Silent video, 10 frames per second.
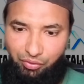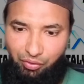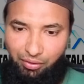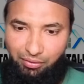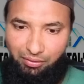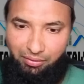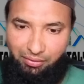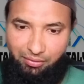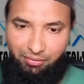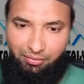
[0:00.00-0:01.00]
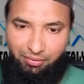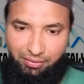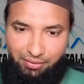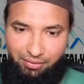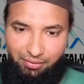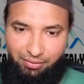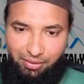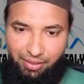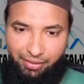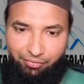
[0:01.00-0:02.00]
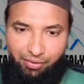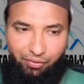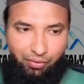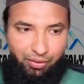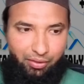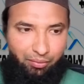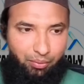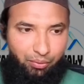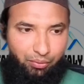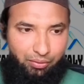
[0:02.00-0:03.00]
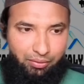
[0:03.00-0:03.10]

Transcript: Northern, this this line we are talking about.